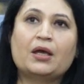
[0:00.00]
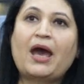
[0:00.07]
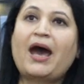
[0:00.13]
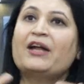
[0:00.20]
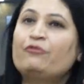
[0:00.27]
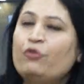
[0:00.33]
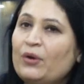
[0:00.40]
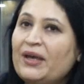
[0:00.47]

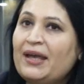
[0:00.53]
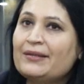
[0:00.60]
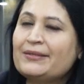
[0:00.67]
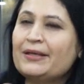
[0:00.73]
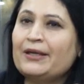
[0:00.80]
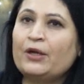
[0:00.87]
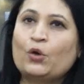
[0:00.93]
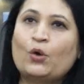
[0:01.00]

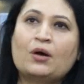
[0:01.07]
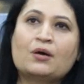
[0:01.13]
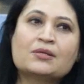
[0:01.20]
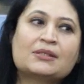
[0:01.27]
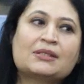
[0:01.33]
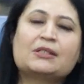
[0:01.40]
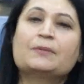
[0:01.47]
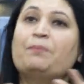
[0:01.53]
advocating or
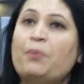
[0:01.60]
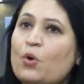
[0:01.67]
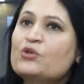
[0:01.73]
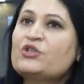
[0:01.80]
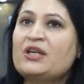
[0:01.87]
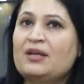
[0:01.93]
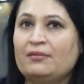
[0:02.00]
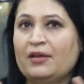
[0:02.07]

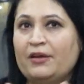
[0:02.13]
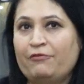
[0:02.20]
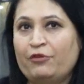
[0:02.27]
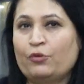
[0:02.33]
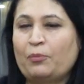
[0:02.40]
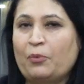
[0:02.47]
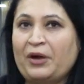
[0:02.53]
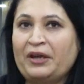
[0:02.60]
supporting their
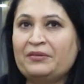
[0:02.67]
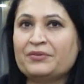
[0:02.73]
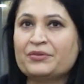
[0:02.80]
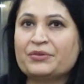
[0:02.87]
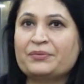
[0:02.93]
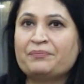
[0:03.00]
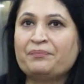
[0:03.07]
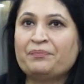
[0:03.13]
viewpoint.